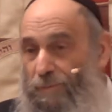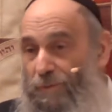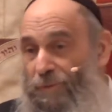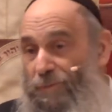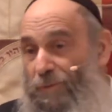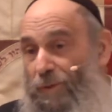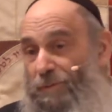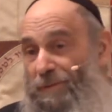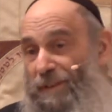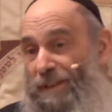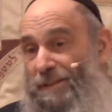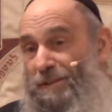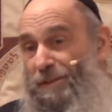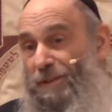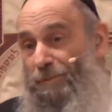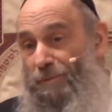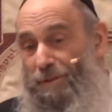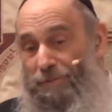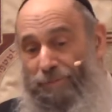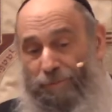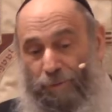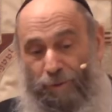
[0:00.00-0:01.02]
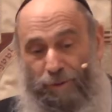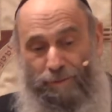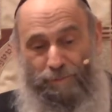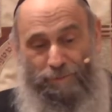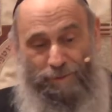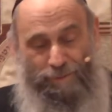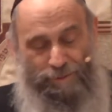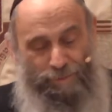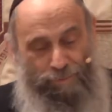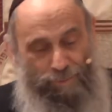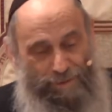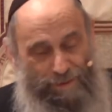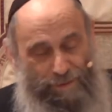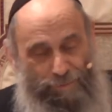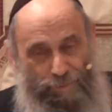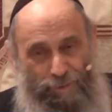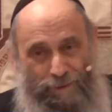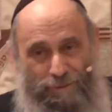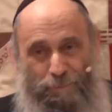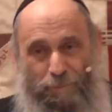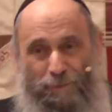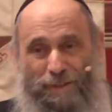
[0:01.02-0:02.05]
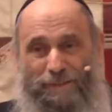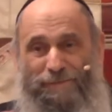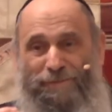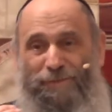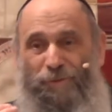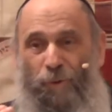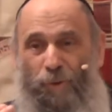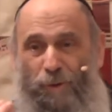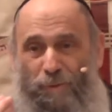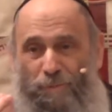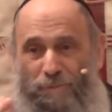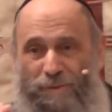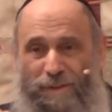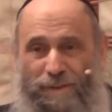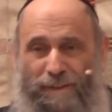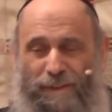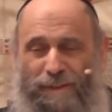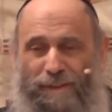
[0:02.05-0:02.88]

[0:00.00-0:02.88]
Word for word: Reformed, that's the Reformed. The word Reformed.